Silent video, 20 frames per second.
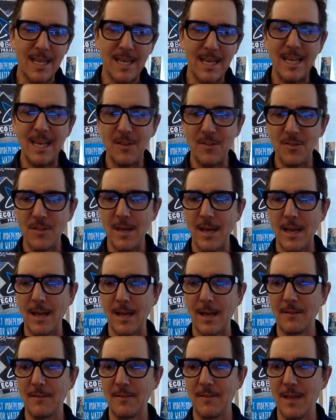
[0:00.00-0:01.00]
key
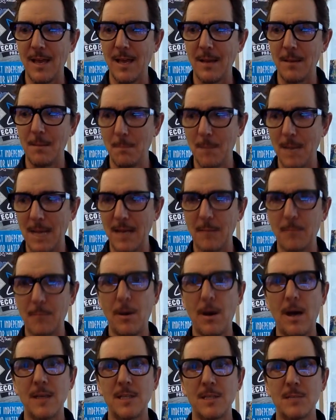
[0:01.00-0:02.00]
thing that made it
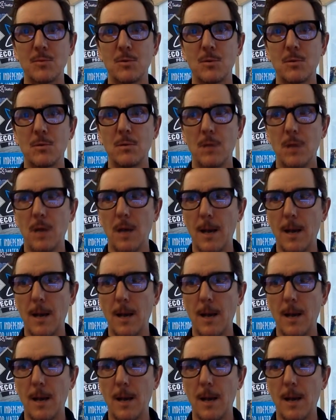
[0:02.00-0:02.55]
possible.